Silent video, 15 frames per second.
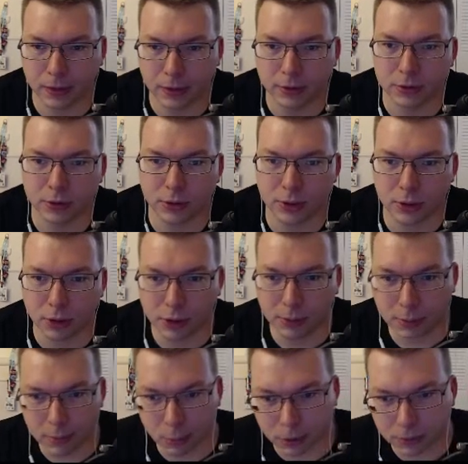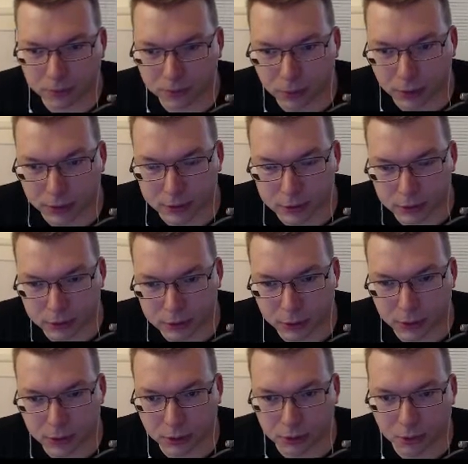So I need to go a little bit more. Okay, so let's go
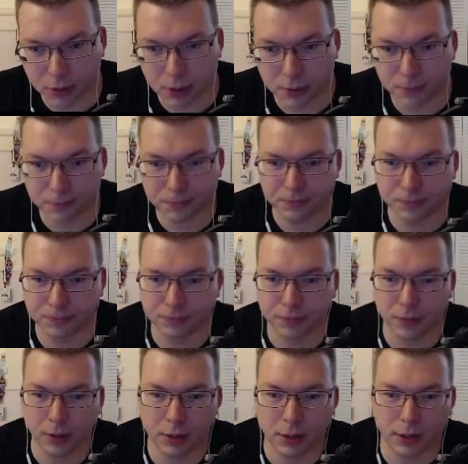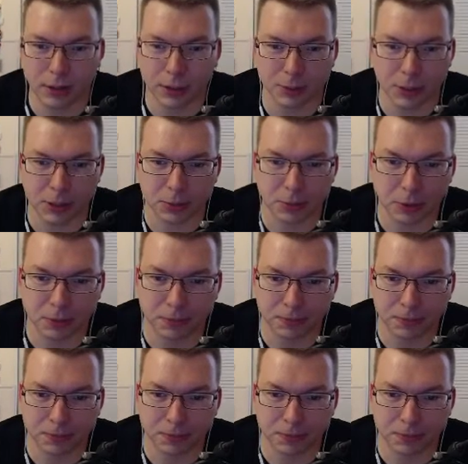ahead and throttle up. Now hit spacebar.